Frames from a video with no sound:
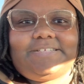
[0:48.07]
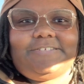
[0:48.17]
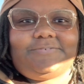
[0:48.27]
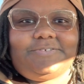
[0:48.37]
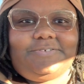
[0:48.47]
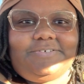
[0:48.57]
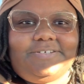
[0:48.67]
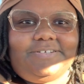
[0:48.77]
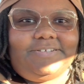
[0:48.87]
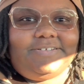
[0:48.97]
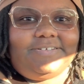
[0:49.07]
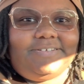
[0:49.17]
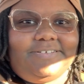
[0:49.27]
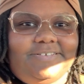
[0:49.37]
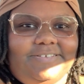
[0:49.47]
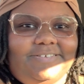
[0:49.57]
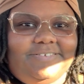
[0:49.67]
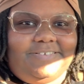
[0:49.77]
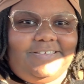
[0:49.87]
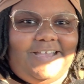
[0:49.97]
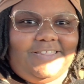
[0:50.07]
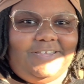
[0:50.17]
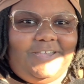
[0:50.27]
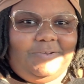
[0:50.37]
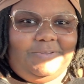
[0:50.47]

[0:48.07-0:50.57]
I was recording. Yeah, look at him.